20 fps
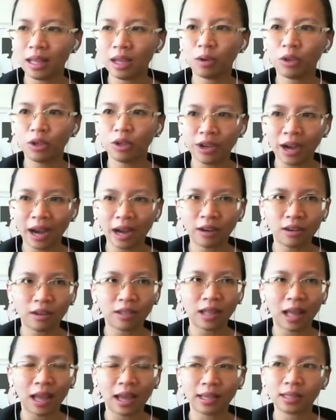could
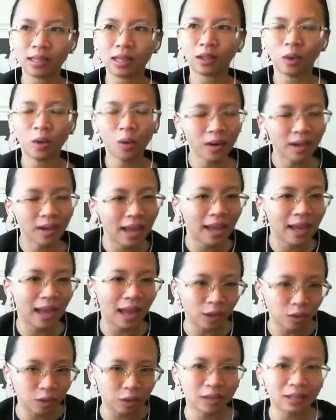recognize that, okay, I
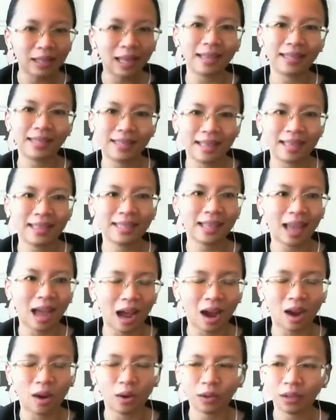could test this
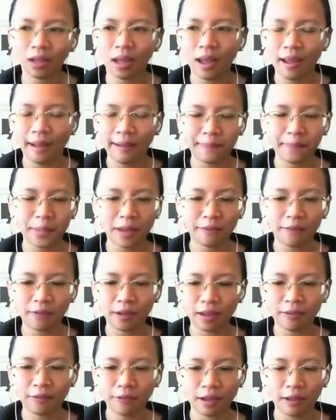out.
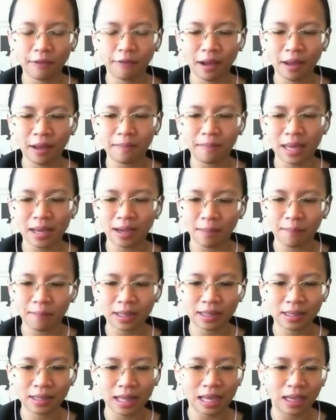If I make a
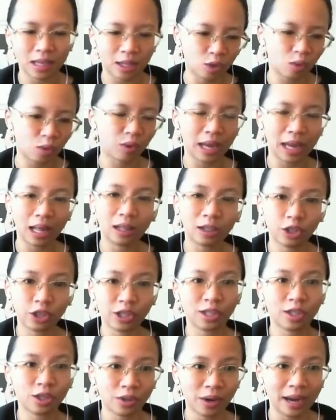mistake, it's okay. I'll
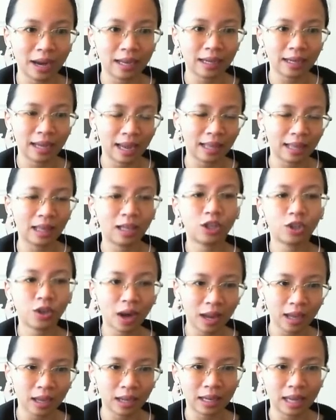just try again and
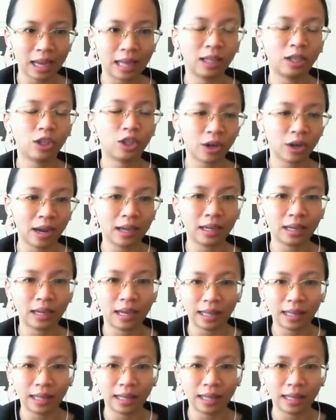try again and try again